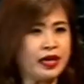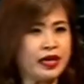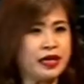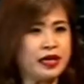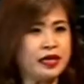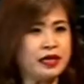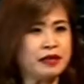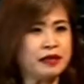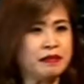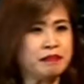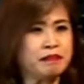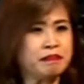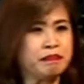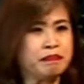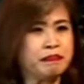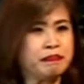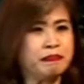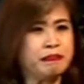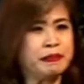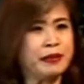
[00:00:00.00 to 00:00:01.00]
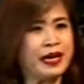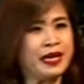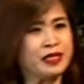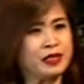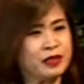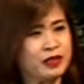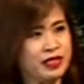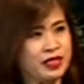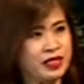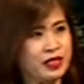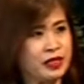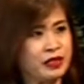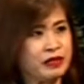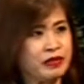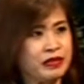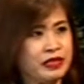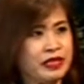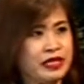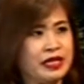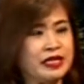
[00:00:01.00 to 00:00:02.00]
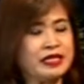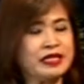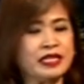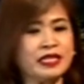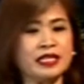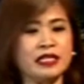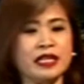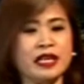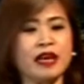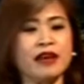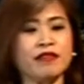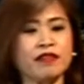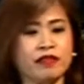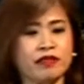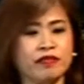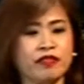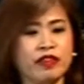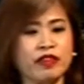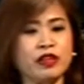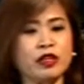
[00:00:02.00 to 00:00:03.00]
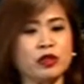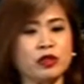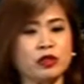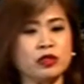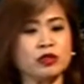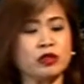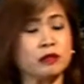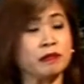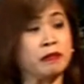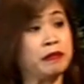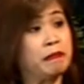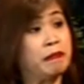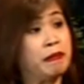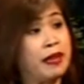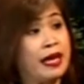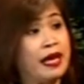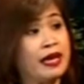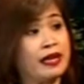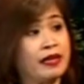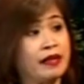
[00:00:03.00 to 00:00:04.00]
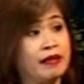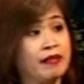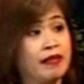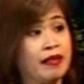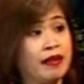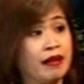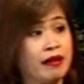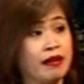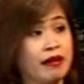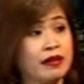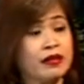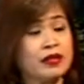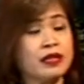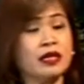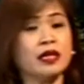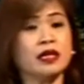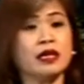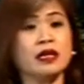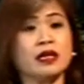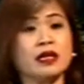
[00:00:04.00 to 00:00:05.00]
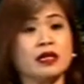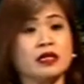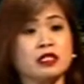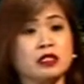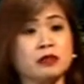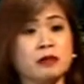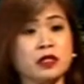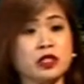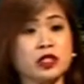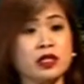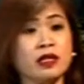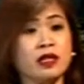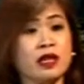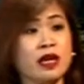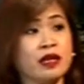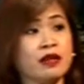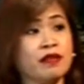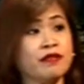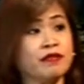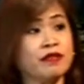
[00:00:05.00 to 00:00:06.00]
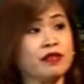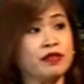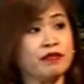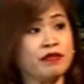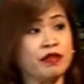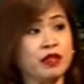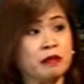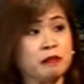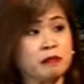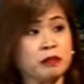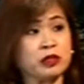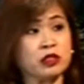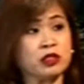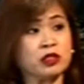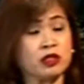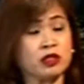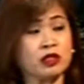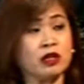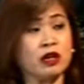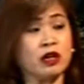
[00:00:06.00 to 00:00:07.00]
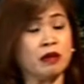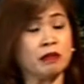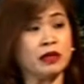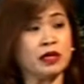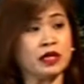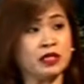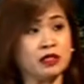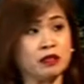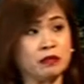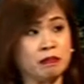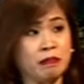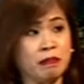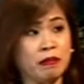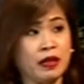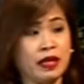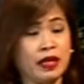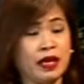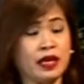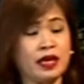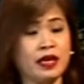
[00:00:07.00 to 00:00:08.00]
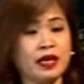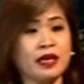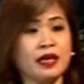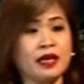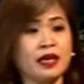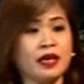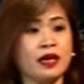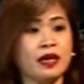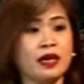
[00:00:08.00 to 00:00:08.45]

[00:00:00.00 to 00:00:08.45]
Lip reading: I beg to disagree. I think they have a very good urban planning there. Especially a lot of developers are coming into play.